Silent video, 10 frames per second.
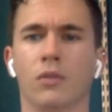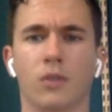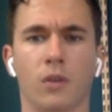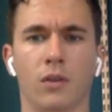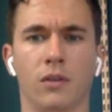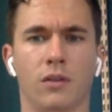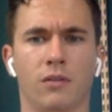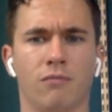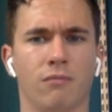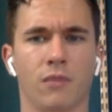So
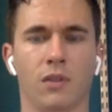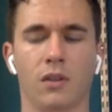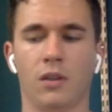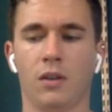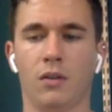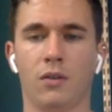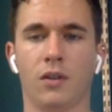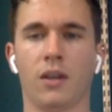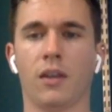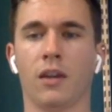there's
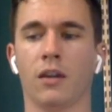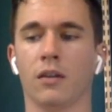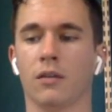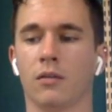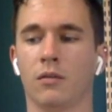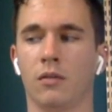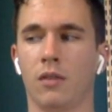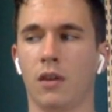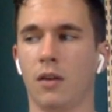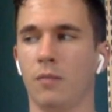nothing
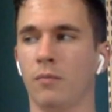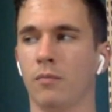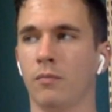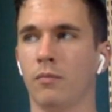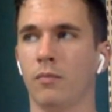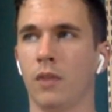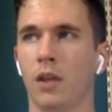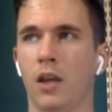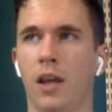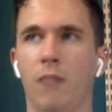um,
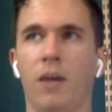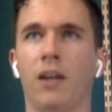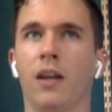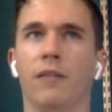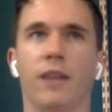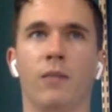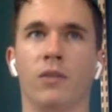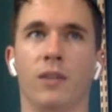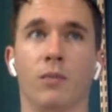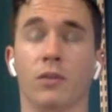in my life that
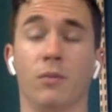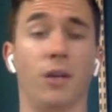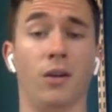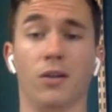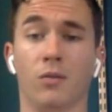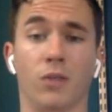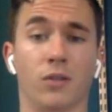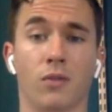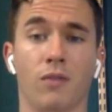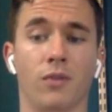resembles a marriage
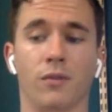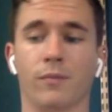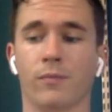whatsoever.